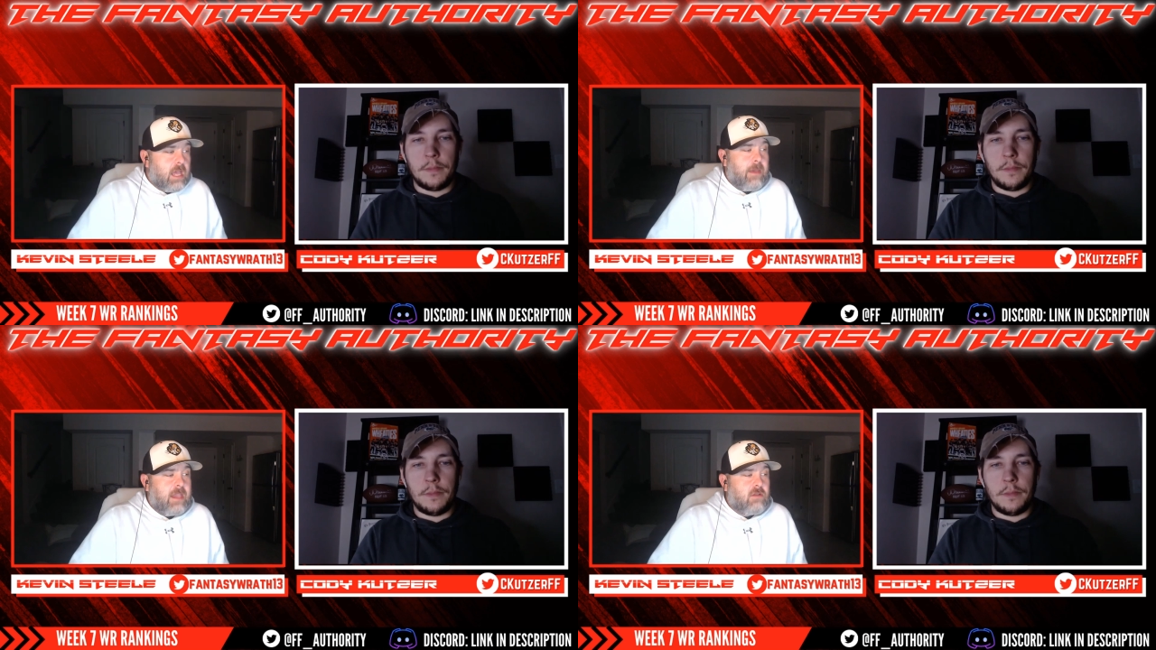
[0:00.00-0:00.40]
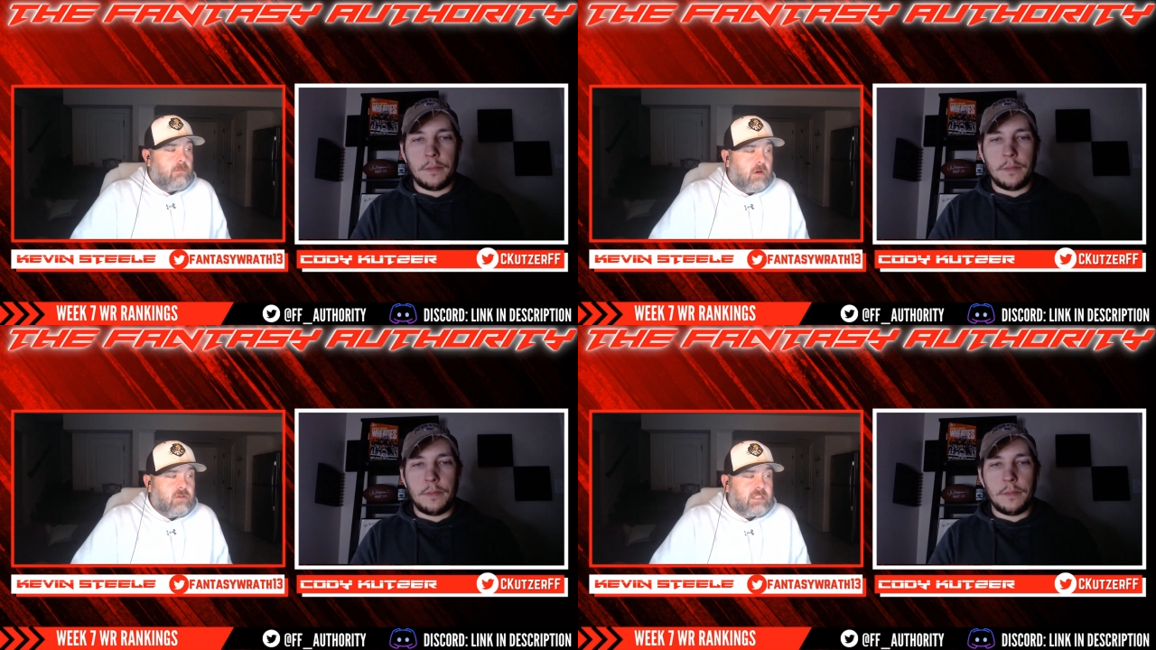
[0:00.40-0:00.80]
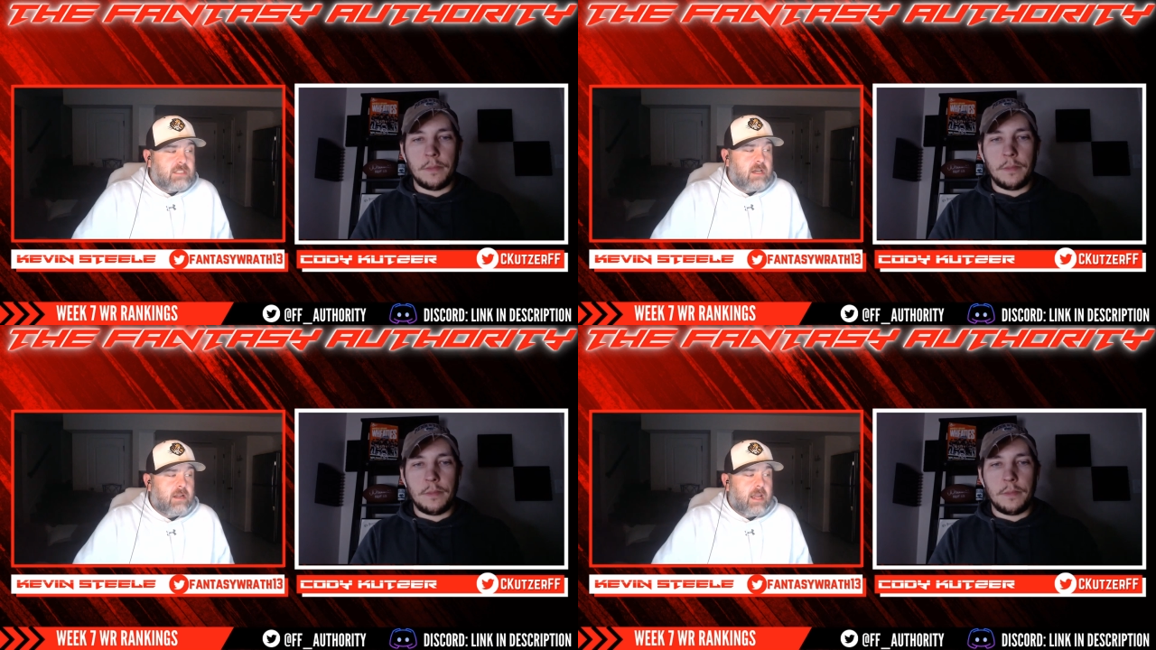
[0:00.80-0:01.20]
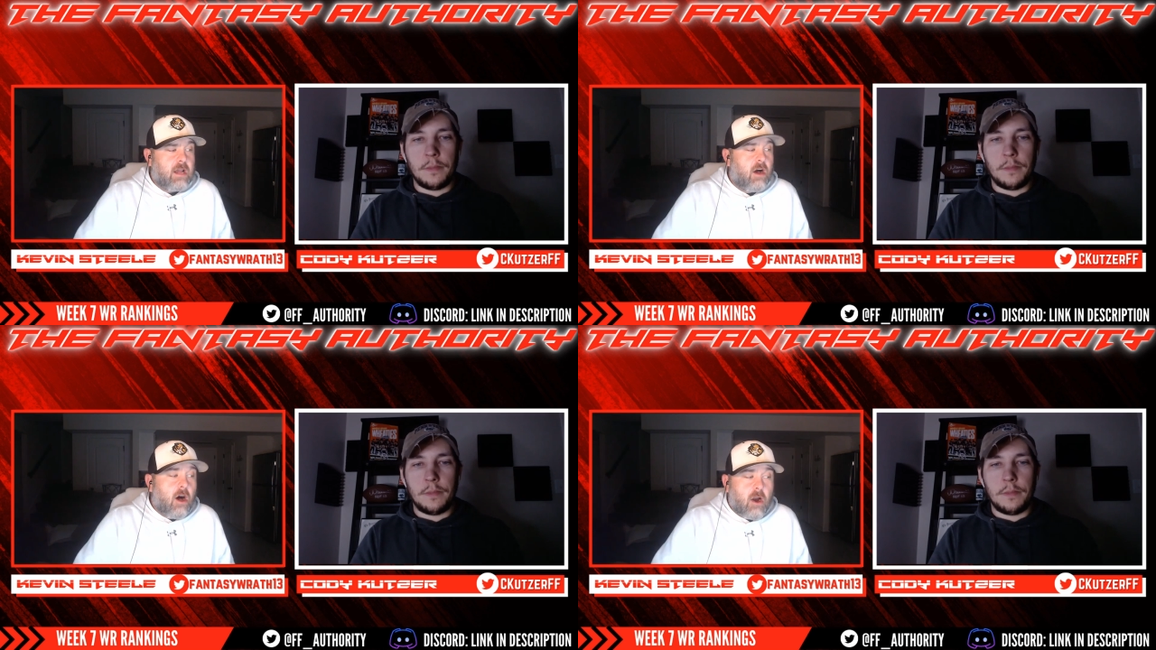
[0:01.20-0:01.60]
Speaker 1: Emmanuel Mosley's on
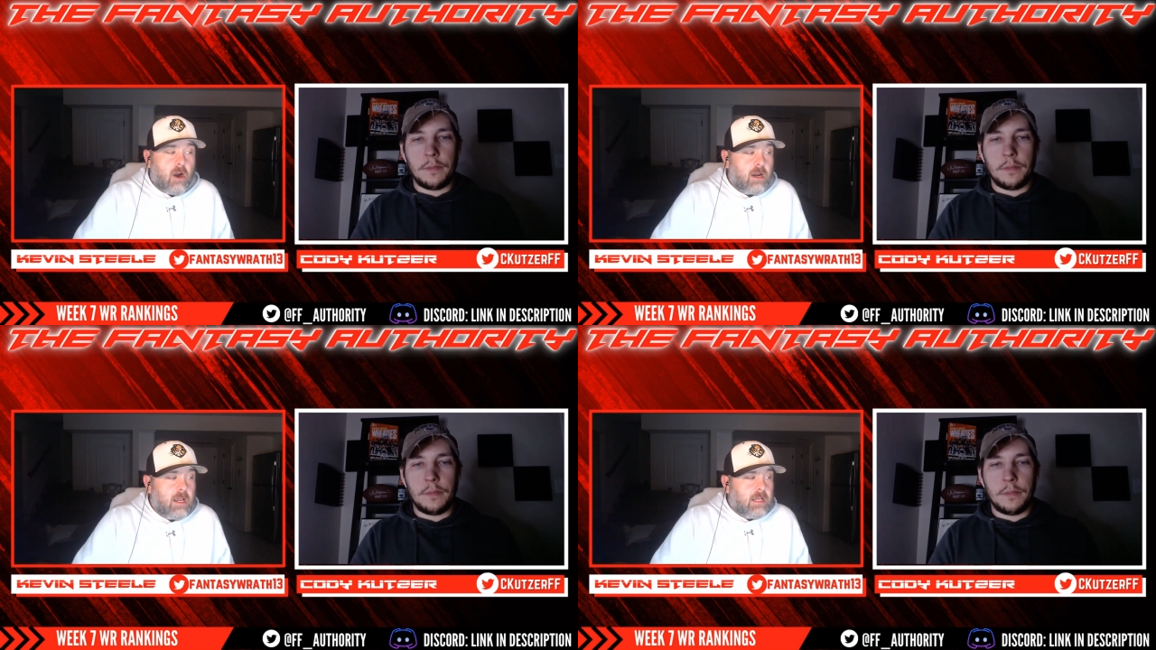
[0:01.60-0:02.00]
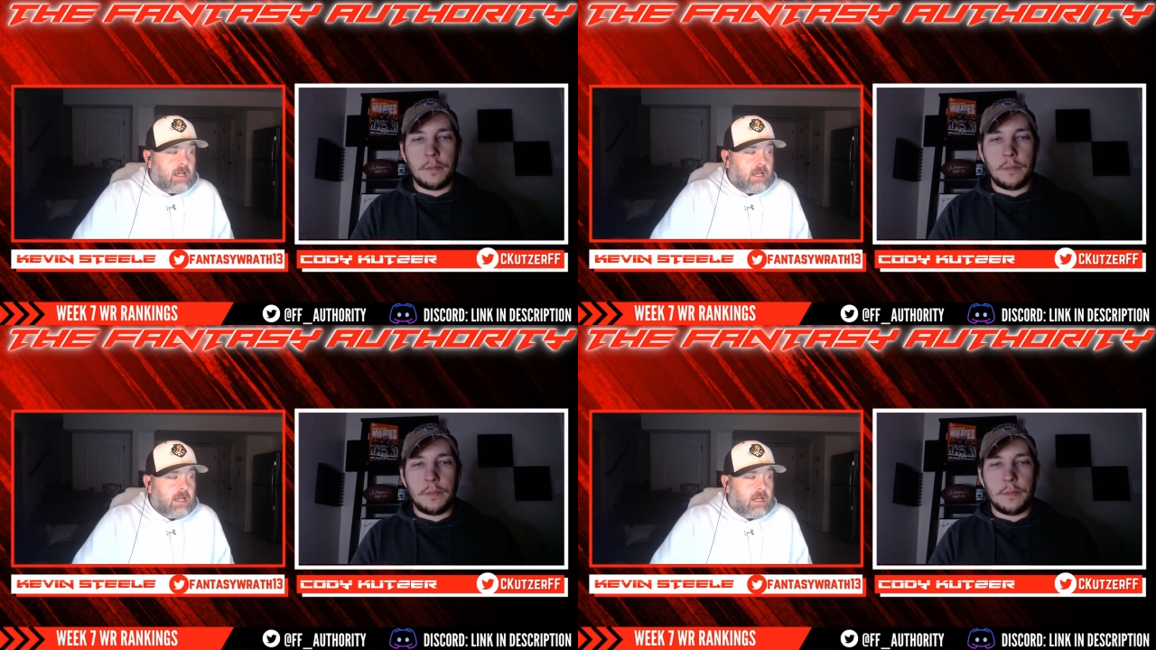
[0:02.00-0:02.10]
IR,